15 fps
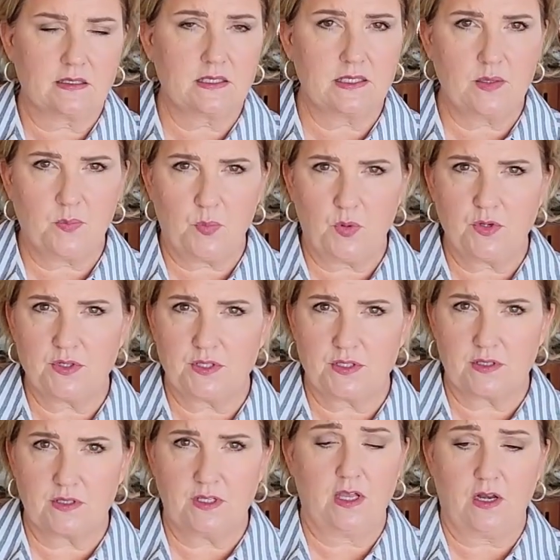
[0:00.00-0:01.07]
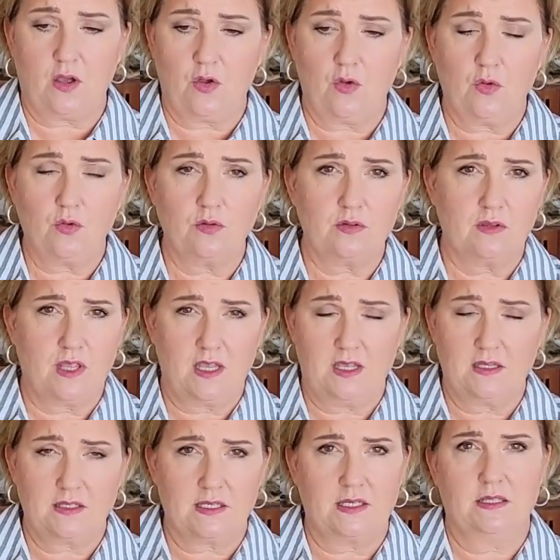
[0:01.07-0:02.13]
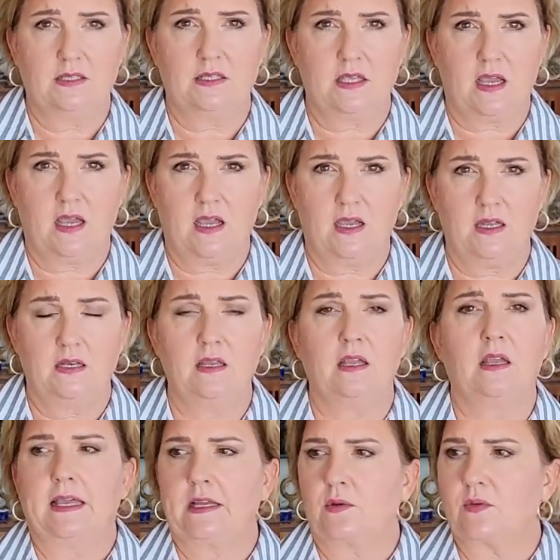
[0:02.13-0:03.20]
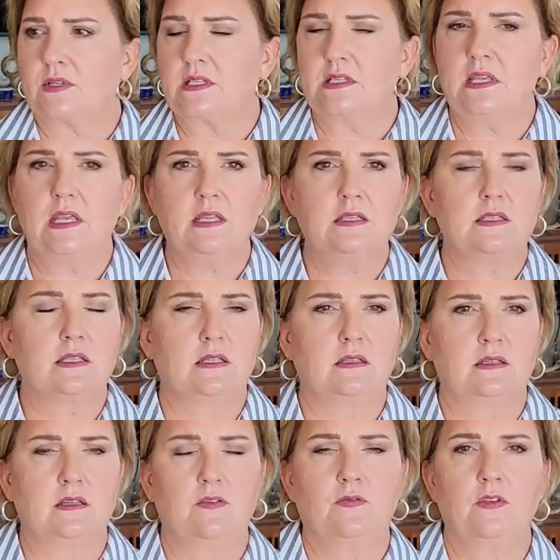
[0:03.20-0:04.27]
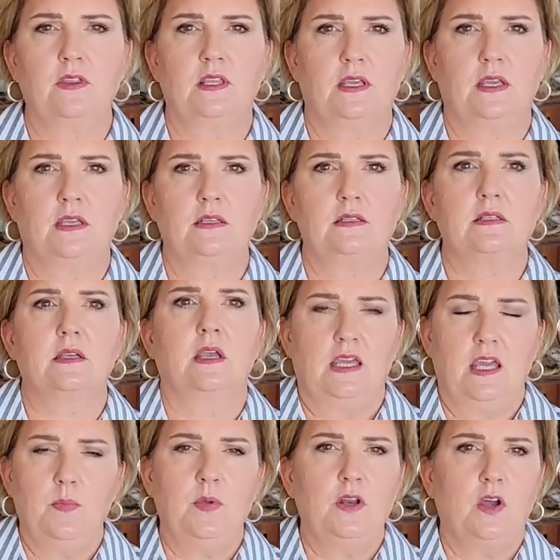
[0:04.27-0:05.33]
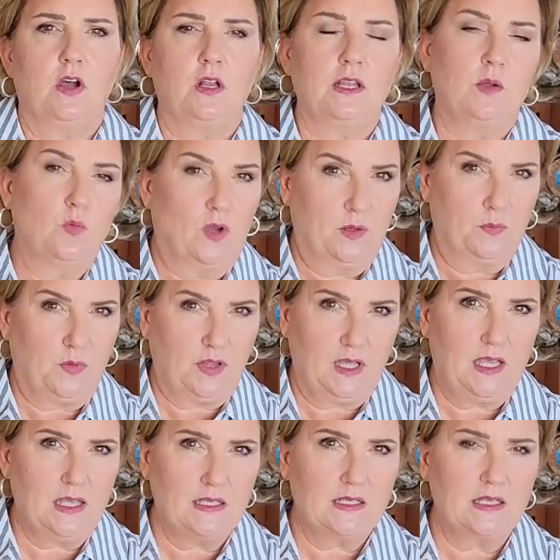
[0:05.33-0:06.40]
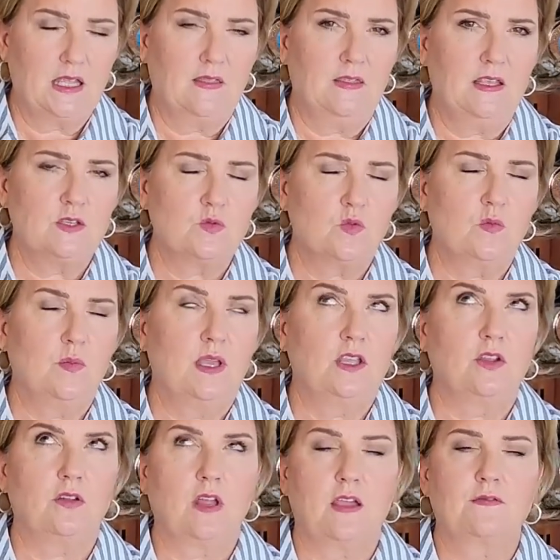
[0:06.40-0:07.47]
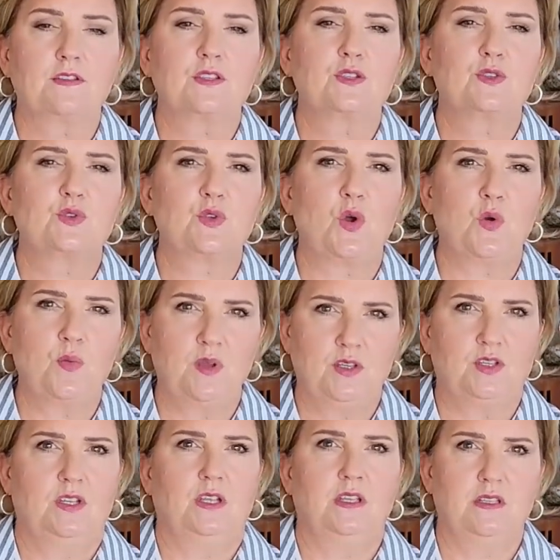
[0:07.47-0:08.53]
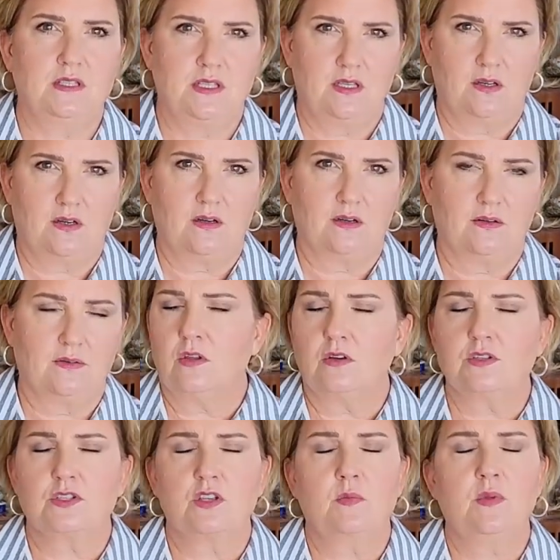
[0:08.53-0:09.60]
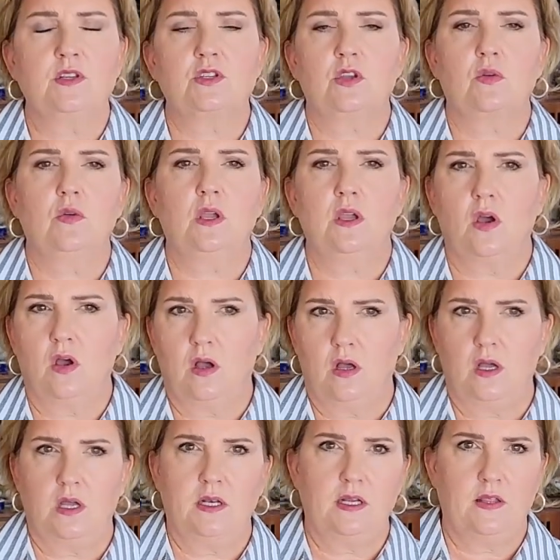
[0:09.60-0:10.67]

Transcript: zippers that hold things inside, like receipts and different things. Keep it all in one place, and this will make your life so much easier. There's so much going on,